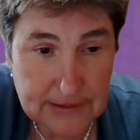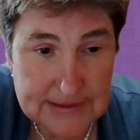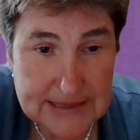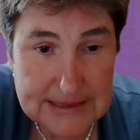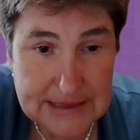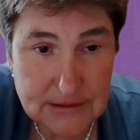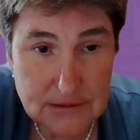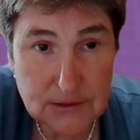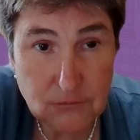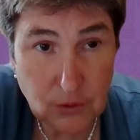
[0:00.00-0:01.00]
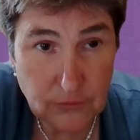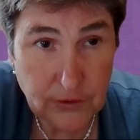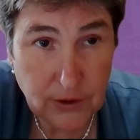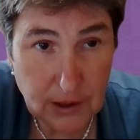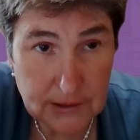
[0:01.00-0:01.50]
as I said, there's a role
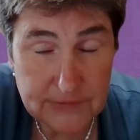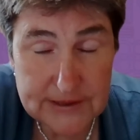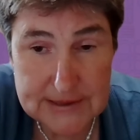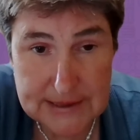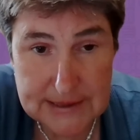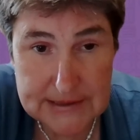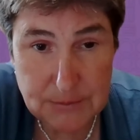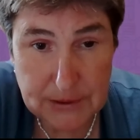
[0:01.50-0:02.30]
for all of these things,